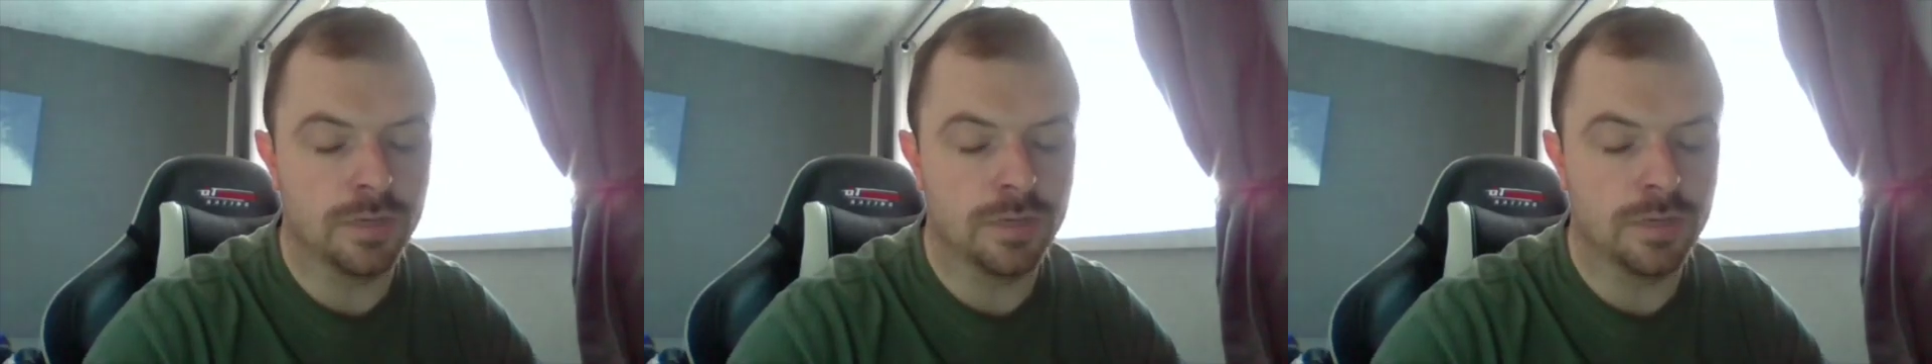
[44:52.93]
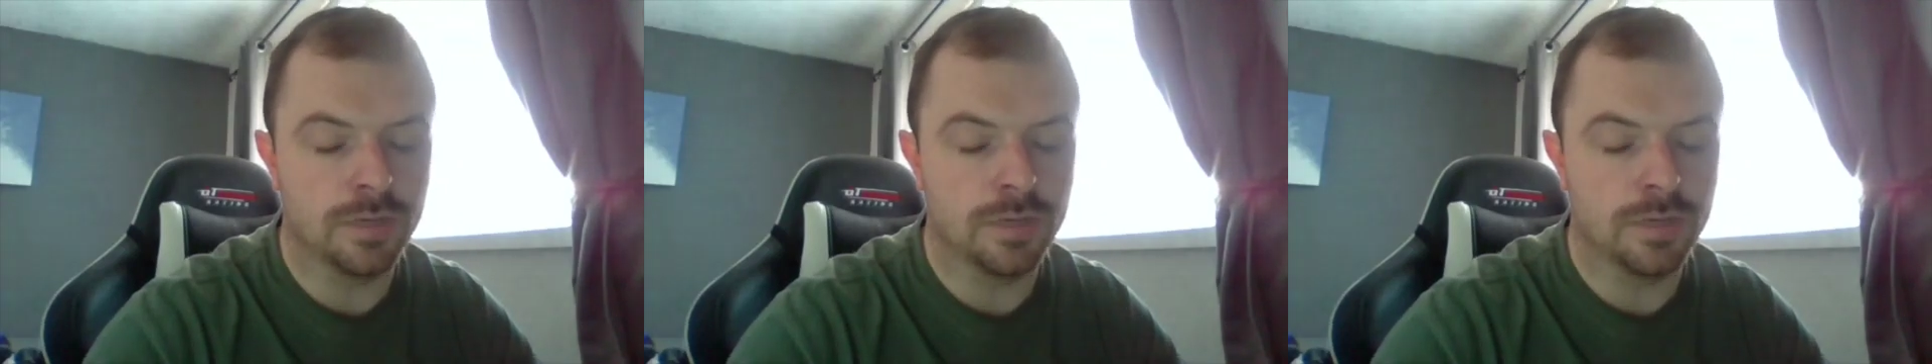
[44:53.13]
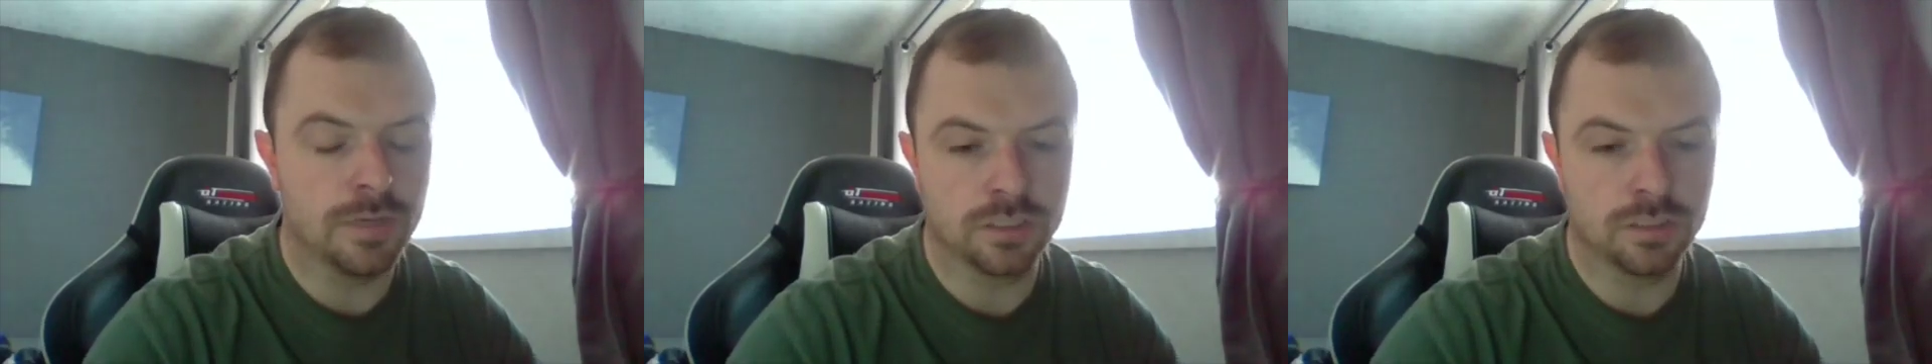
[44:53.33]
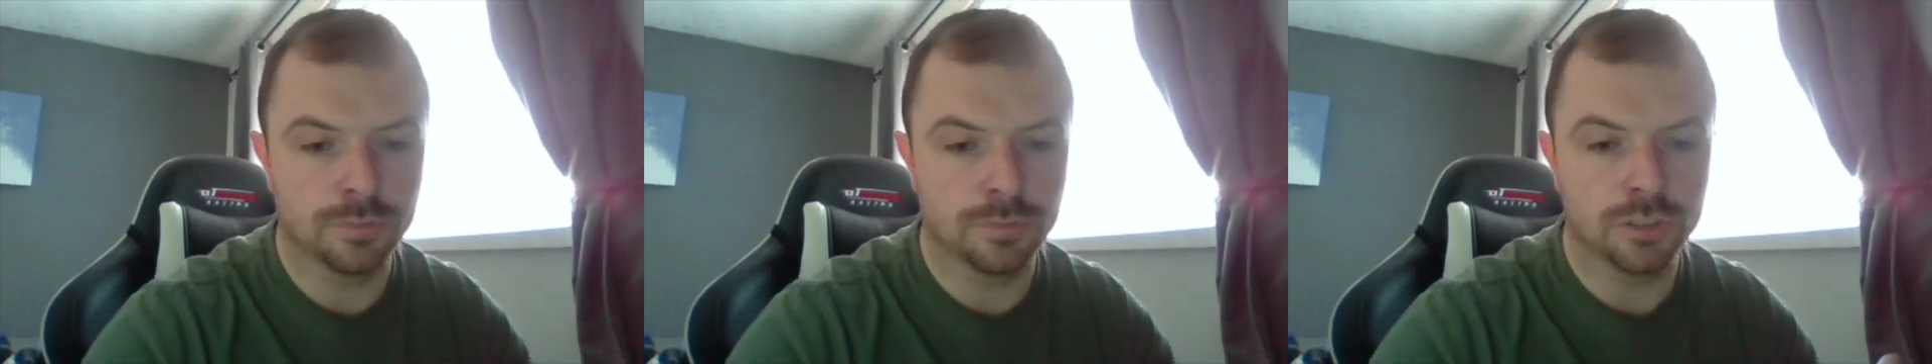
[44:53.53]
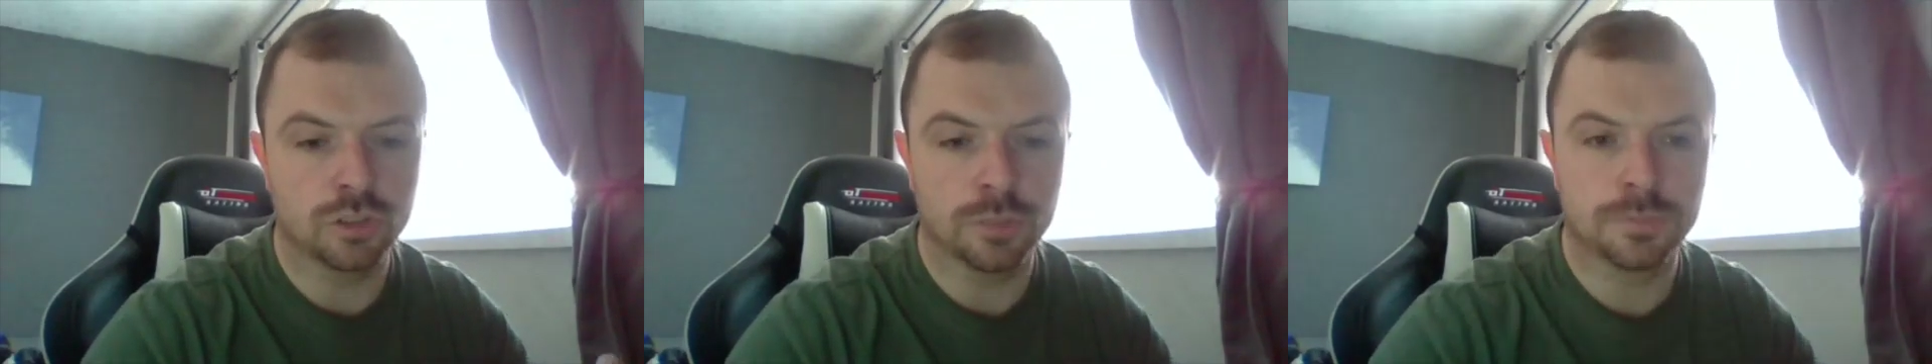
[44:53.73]
you mentioned the
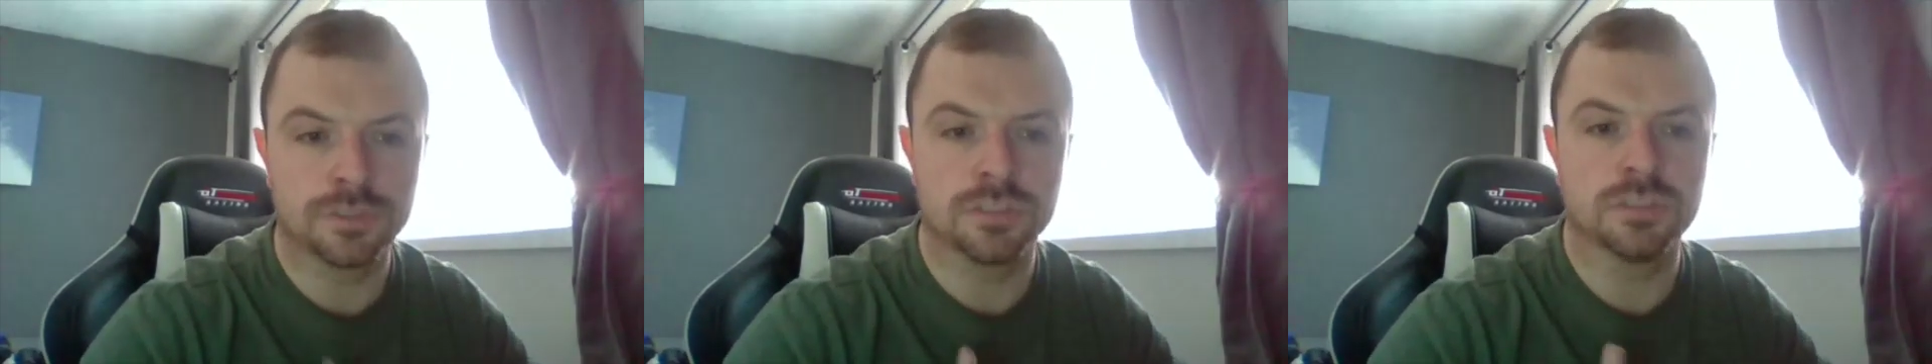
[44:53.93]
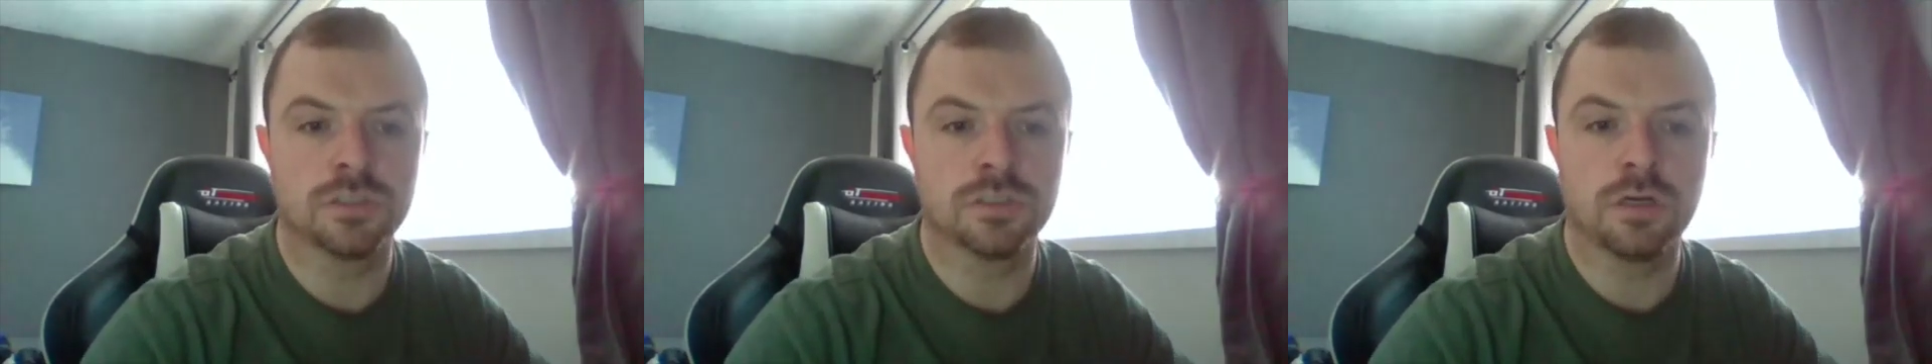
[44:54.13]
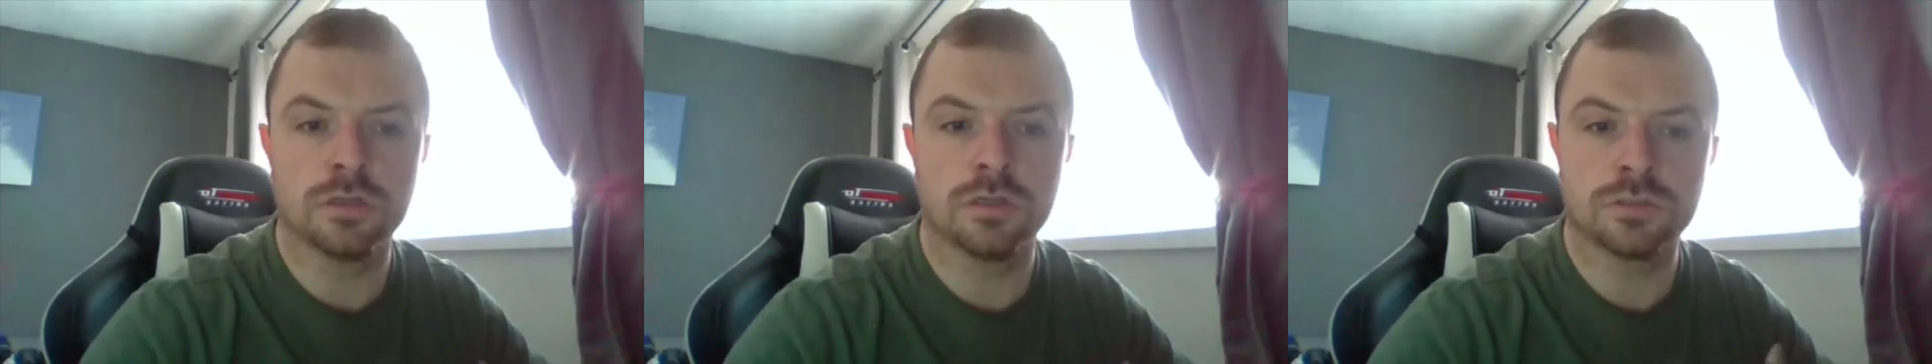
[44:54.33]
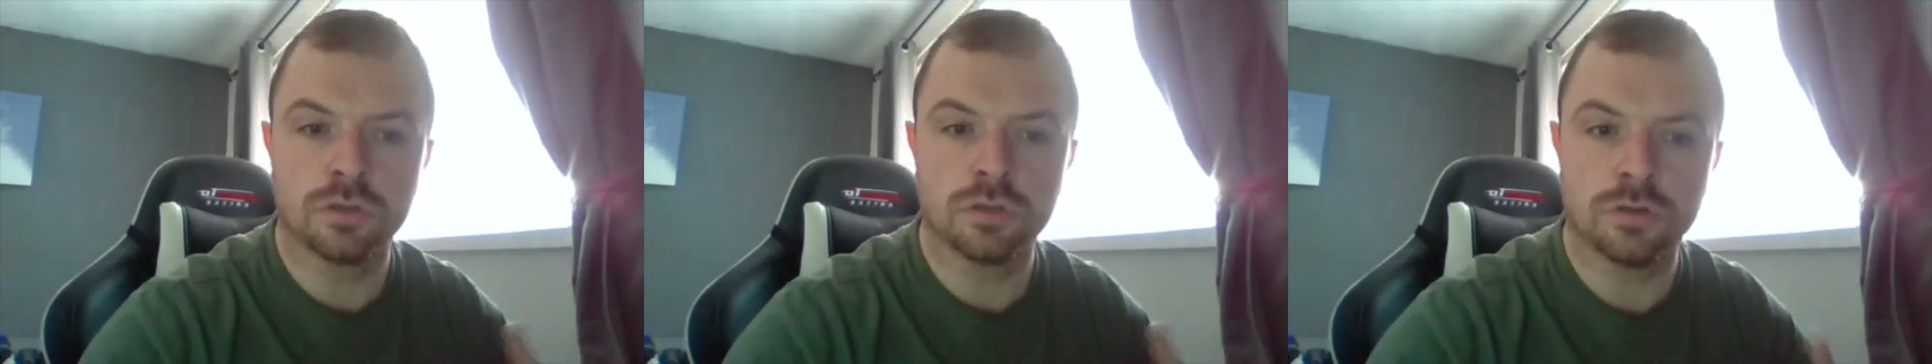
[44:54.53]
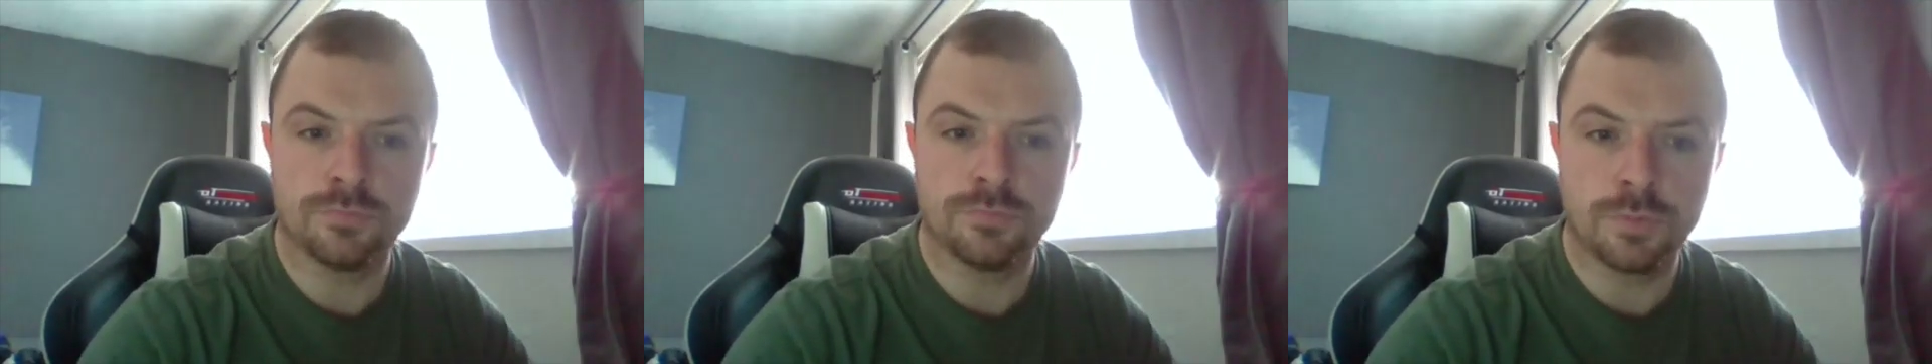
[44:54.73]
prescription style
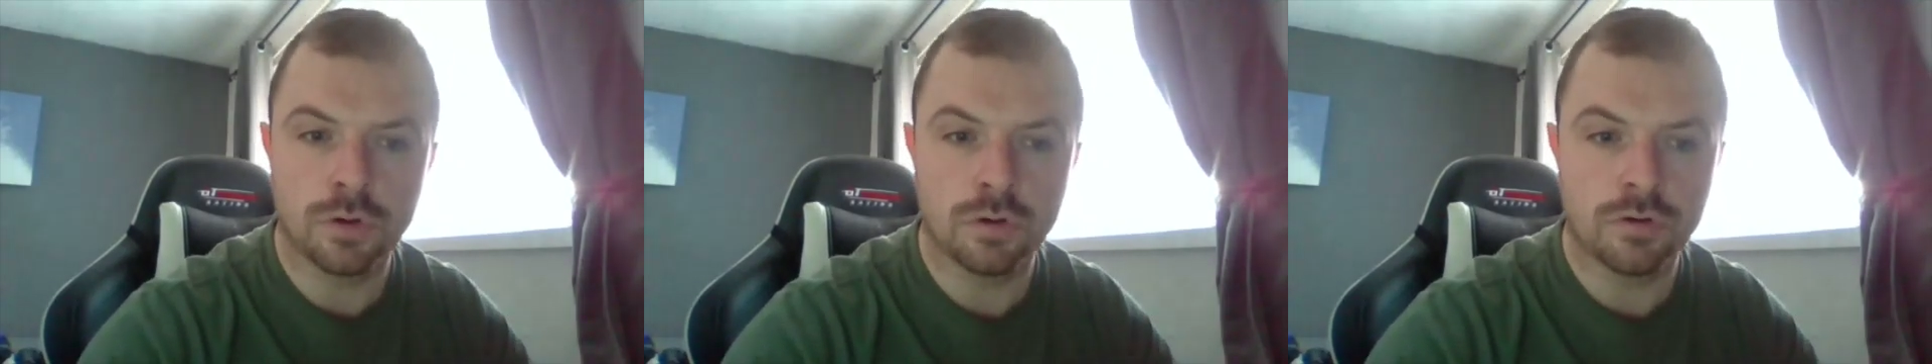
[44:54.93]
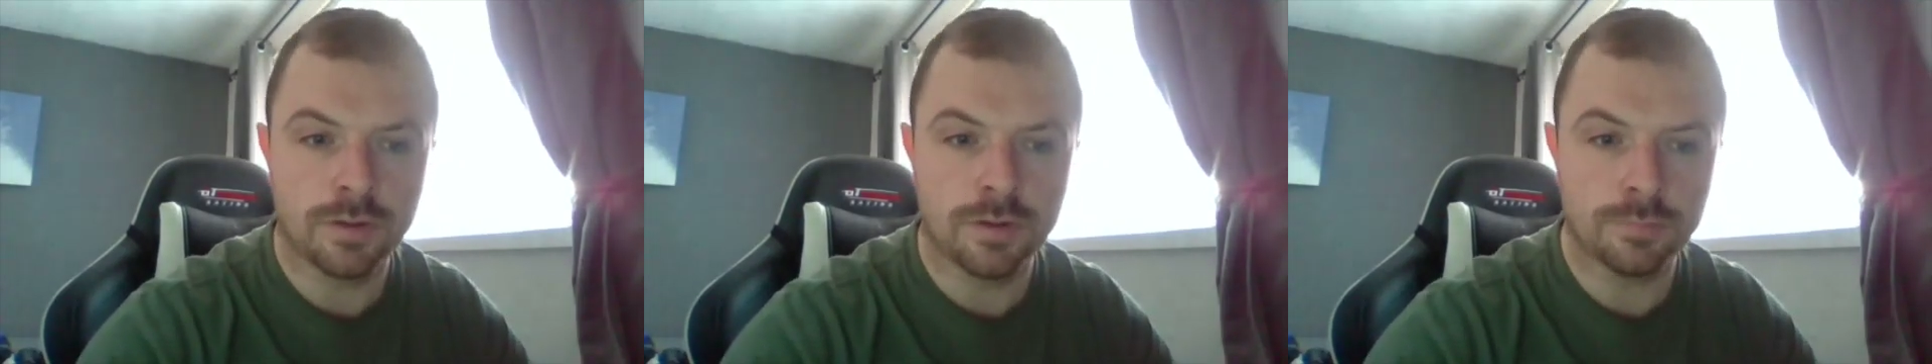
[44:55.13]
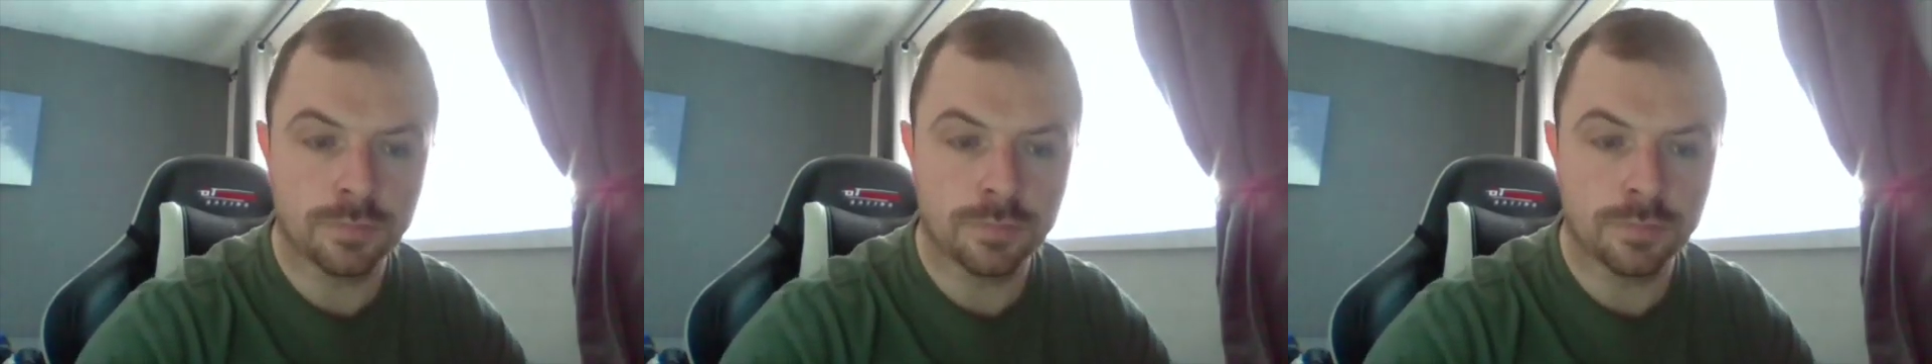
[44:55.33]
sort of program,